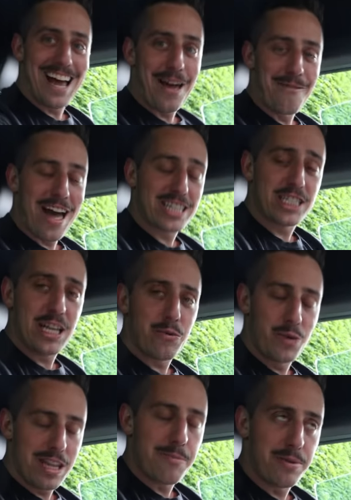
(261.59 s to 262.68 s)
I'm actually
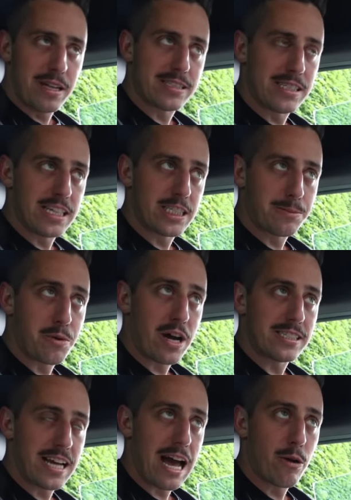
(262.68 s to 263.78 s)
really pleasantly
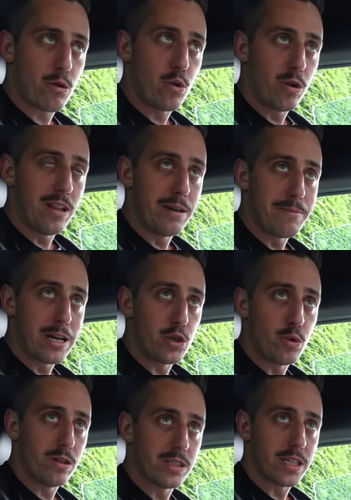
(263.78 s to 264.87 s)
surprised at how cool in my
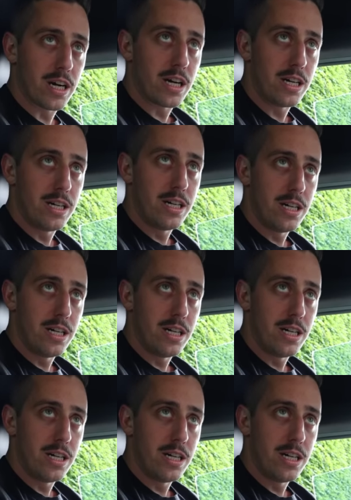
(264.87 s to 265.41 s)
jewels are.